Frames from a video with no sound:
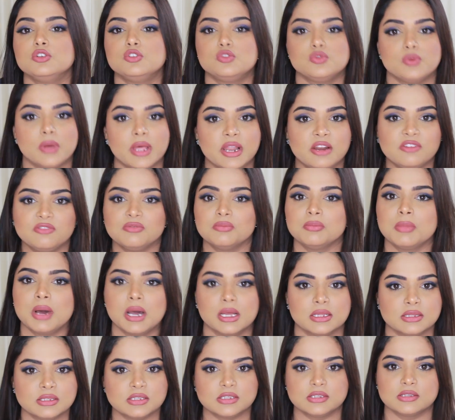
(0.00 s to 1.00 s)
12
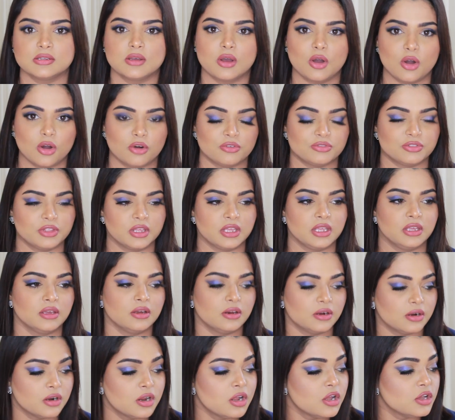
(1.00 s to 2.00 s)
months of the
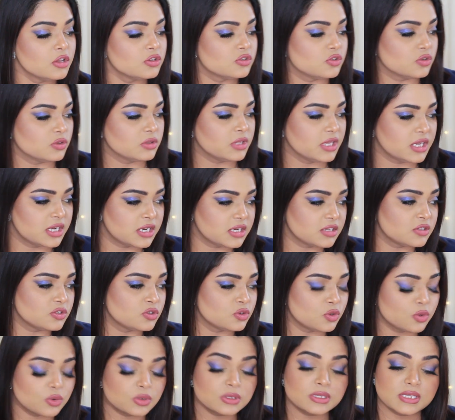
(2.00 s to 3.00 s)
year. So there is
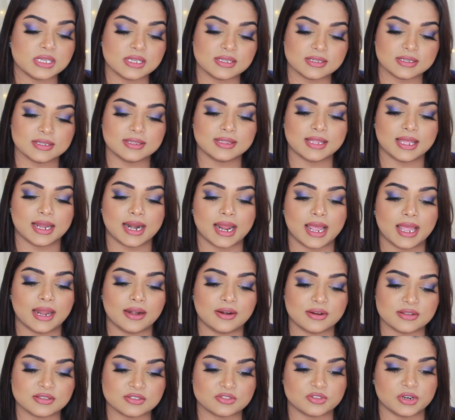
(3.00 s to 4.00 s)
no season that I
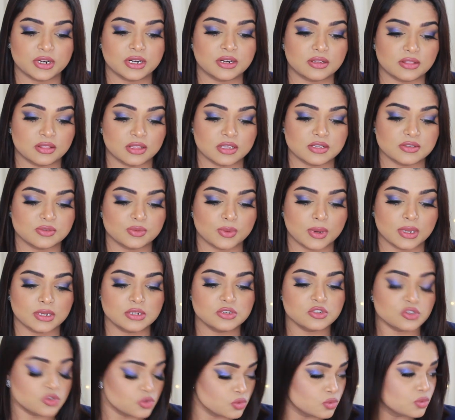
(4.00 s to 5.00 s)
restrict this
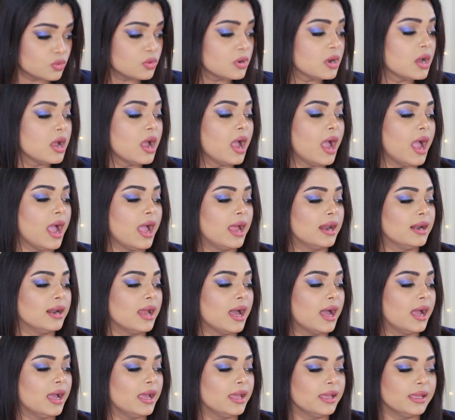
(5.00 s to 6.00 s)
one to, and
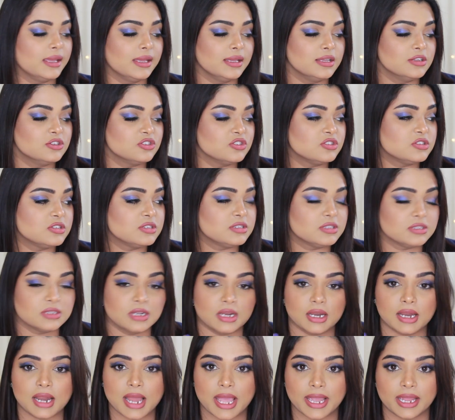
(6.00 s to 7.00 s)
I just
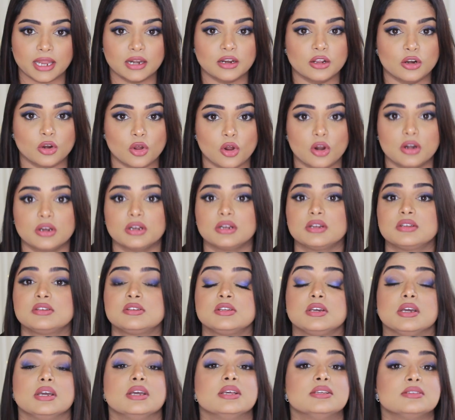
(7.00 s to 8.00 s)
like it a lot.
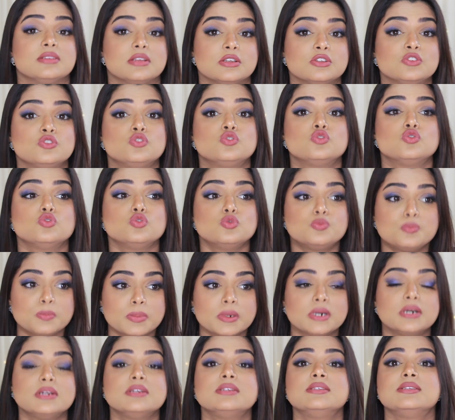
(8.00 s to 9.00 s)
It is a
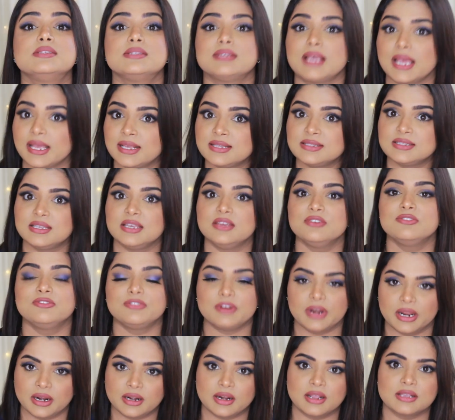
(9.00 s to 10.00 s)
super sexy
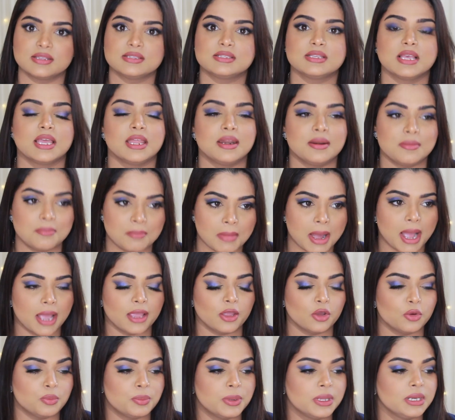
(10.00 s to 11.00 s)
fragrance in my
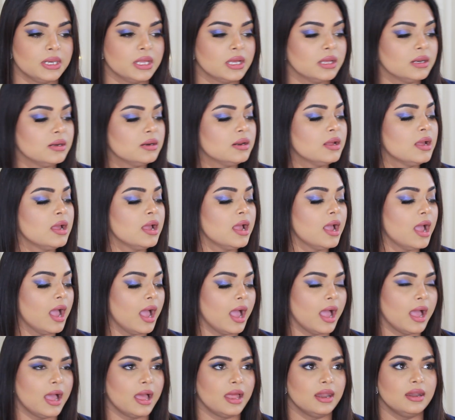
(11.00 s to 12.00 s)
opinion,
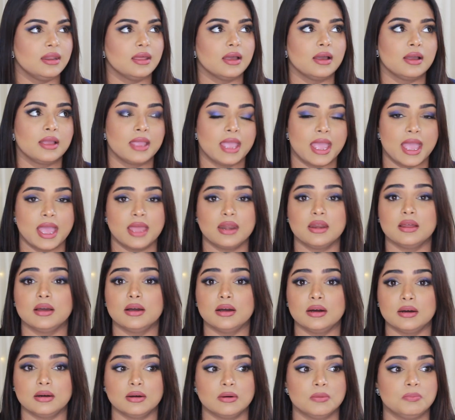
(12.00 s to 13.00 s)
and again
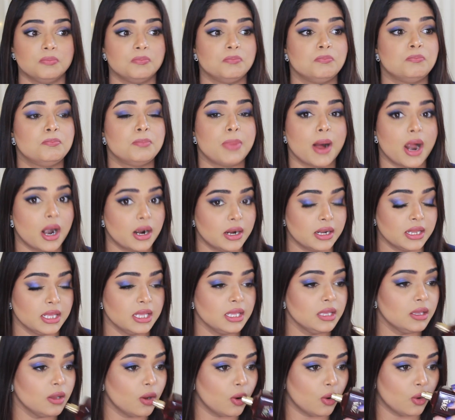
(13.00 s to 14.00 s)
a
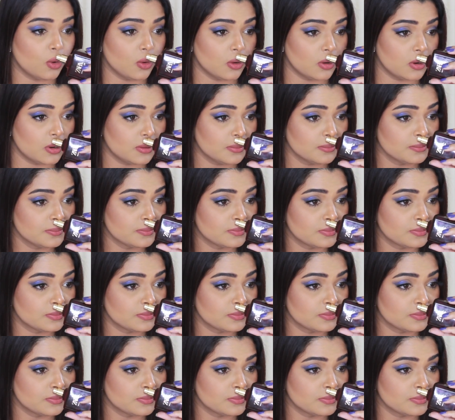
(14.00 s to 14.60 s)
party or